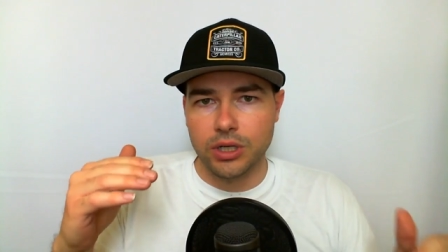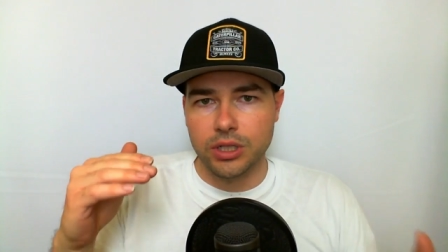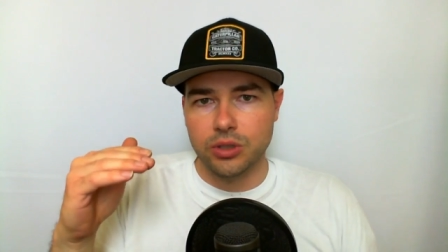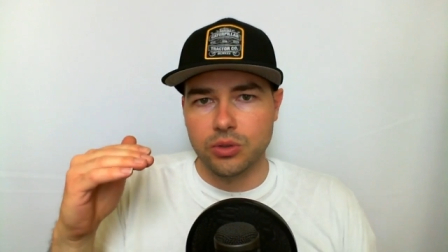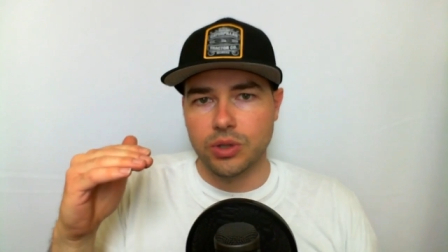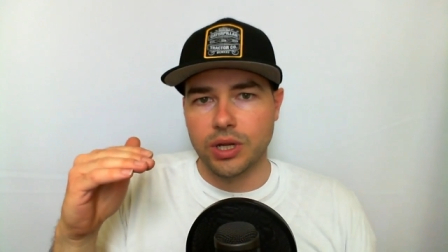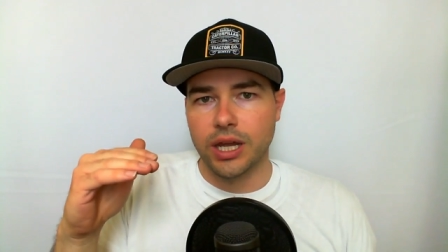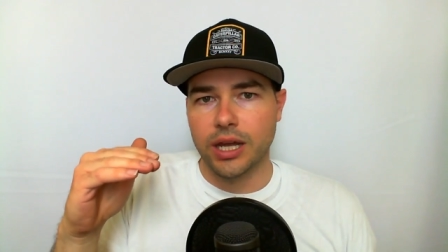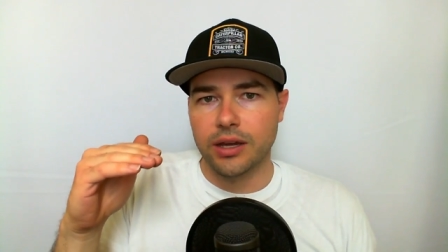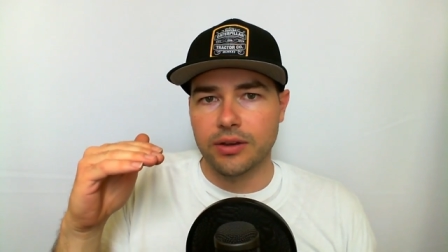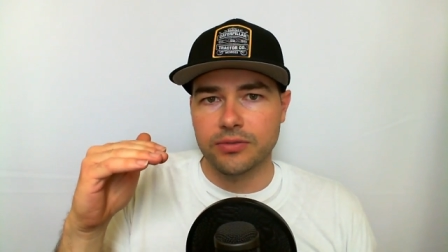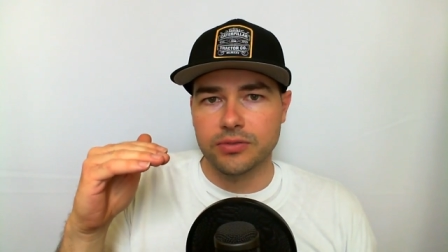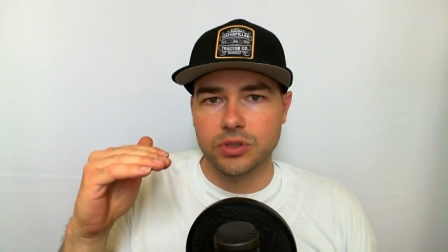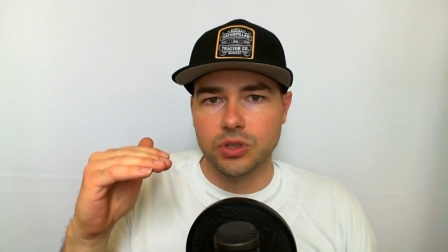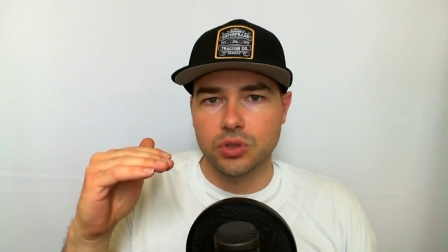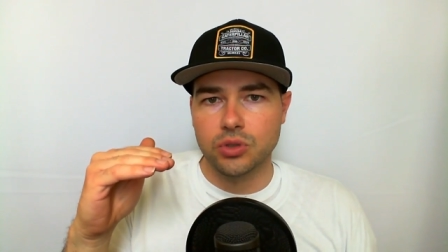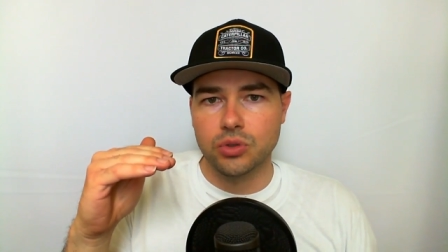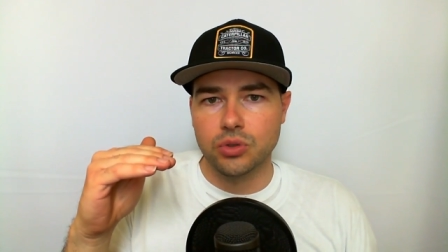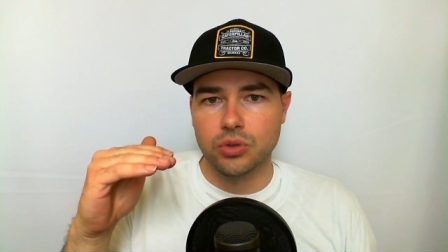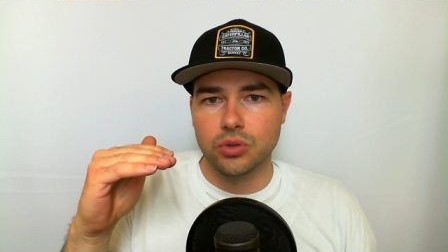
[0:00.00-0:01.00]
you'd have
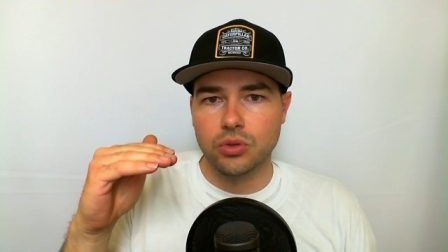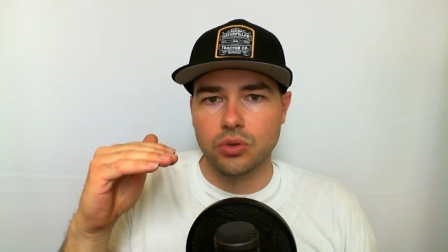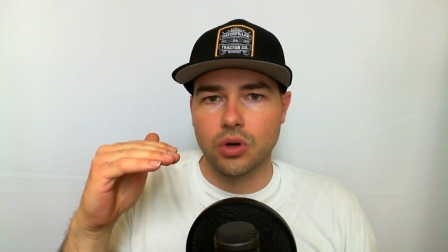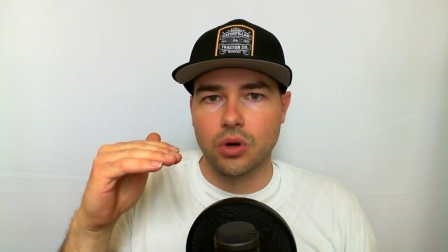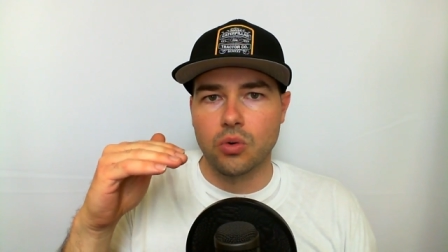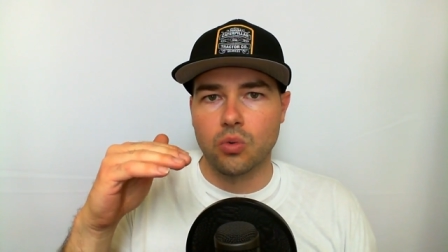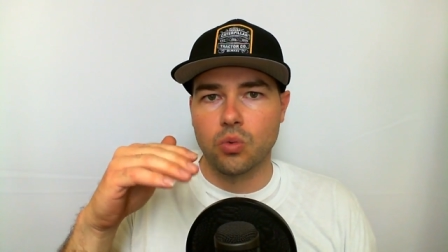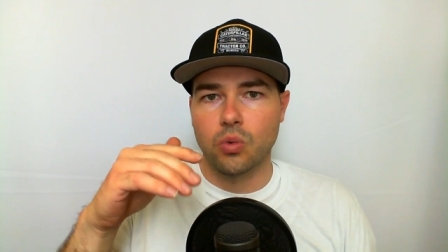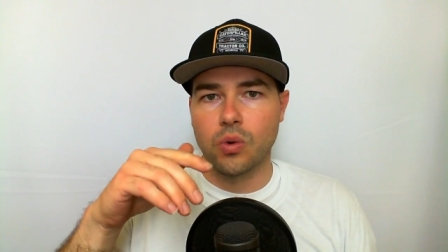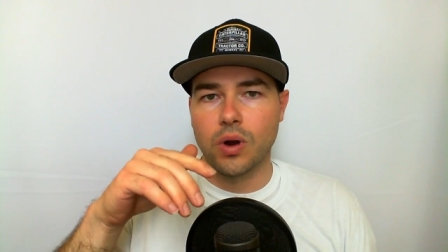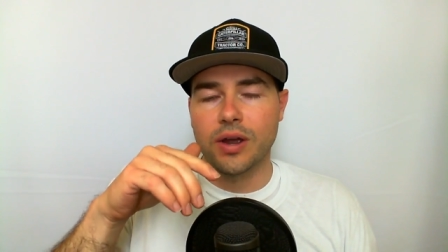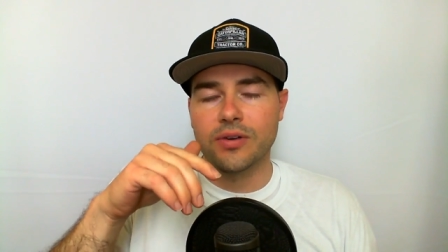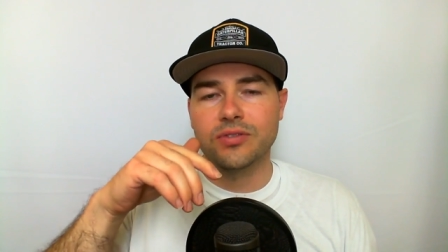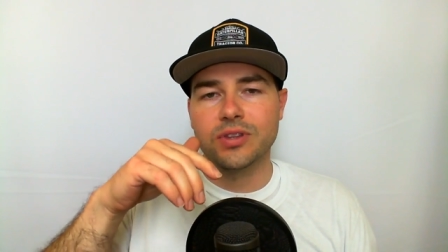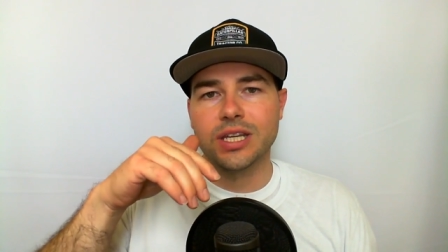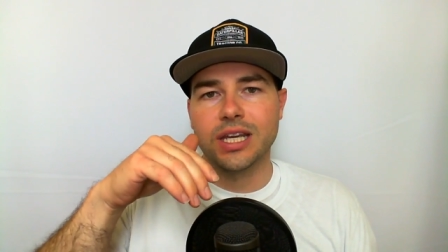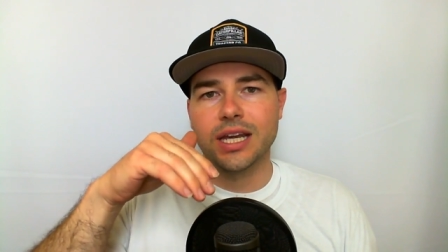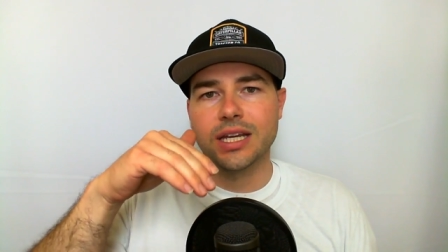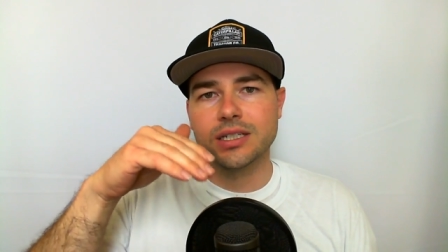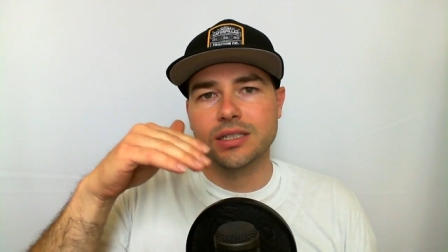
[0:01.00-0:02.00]
to rev
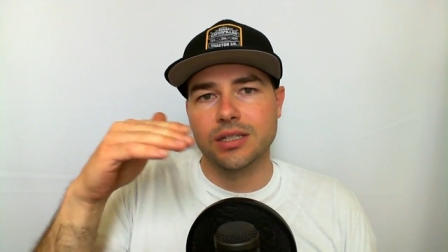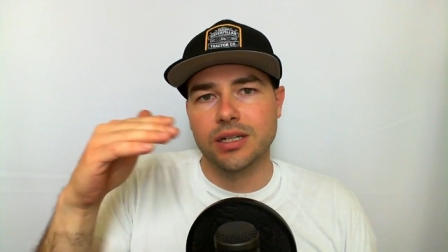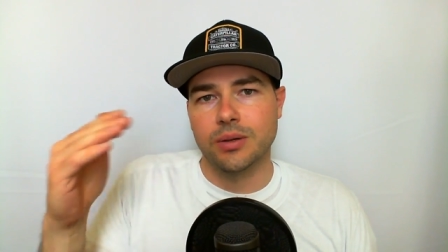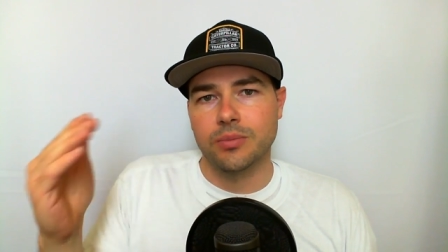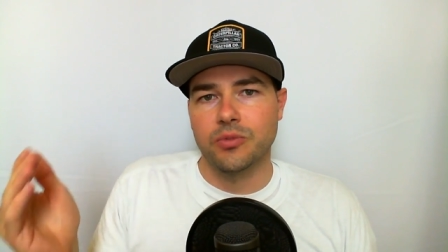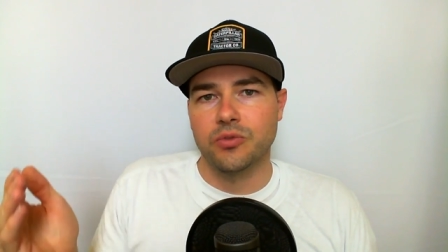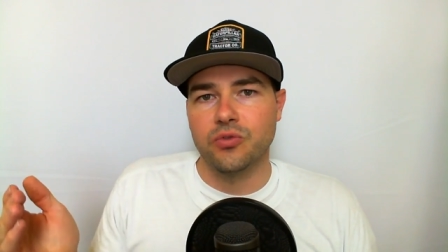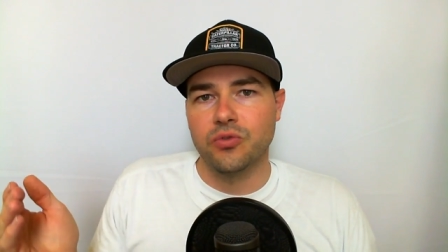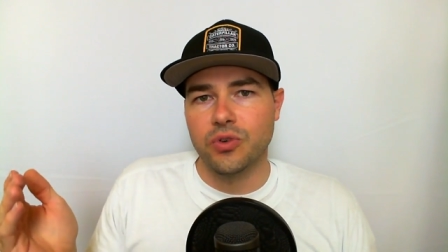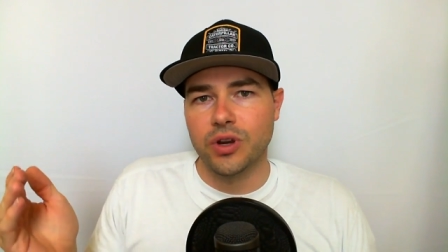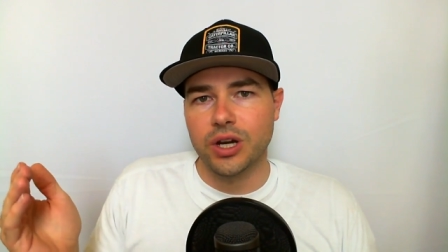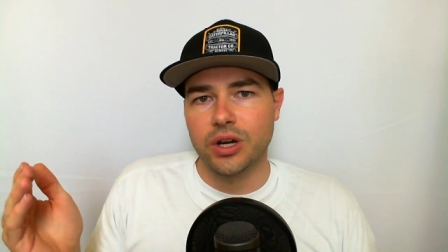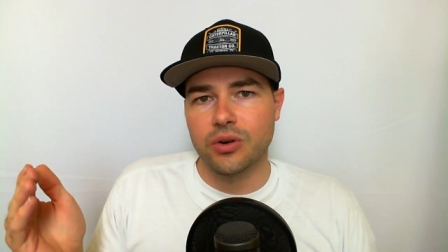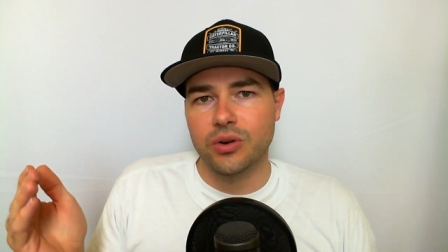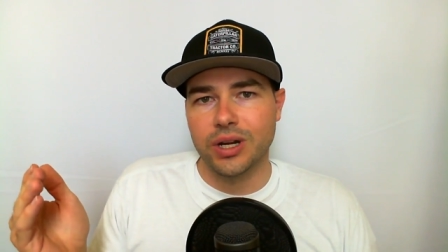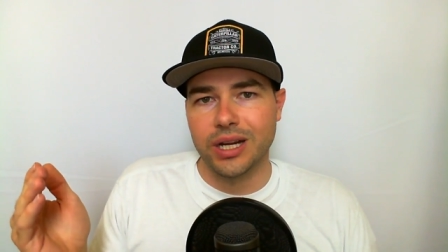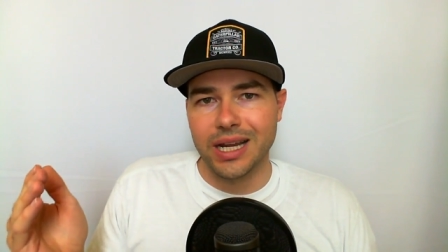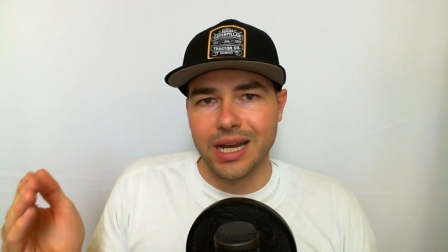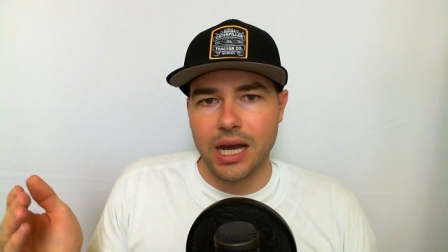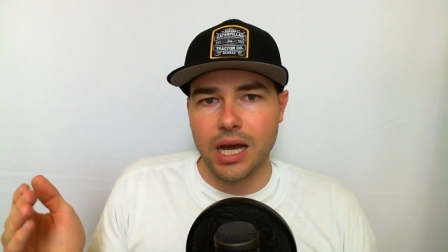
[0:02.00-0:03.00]
the engine up
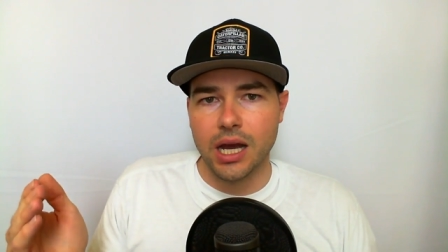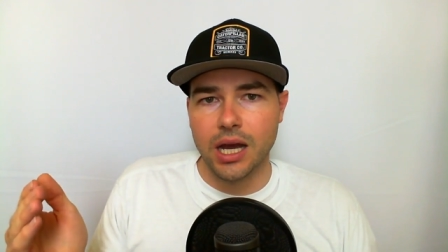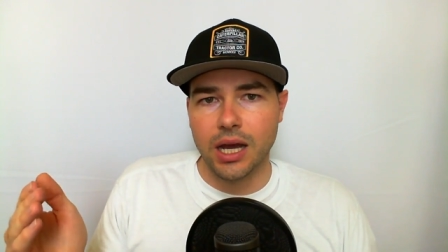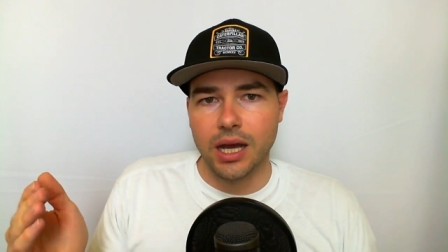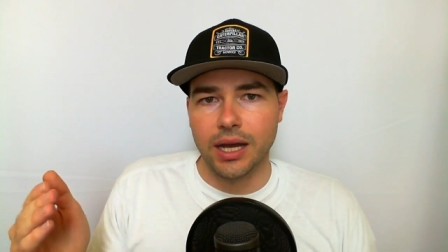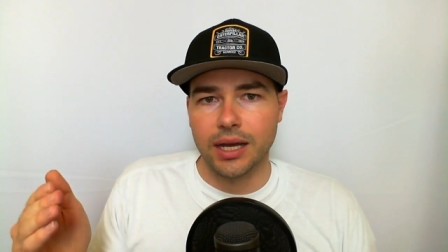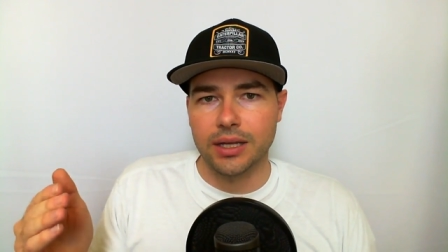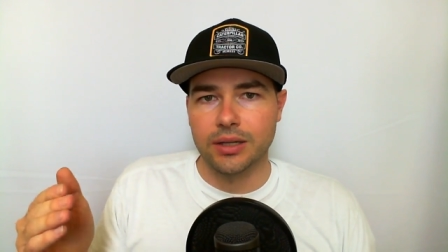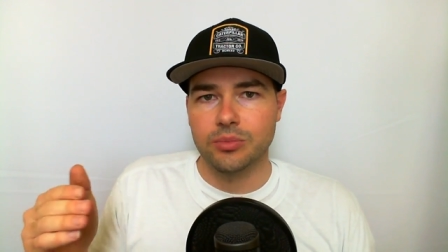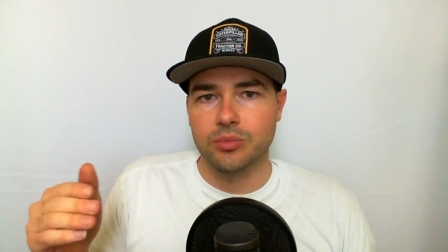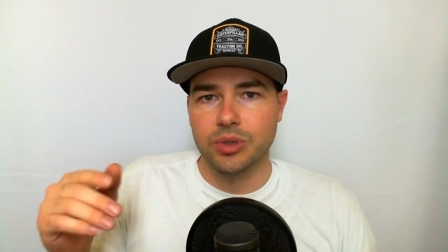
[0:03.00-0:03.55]
very high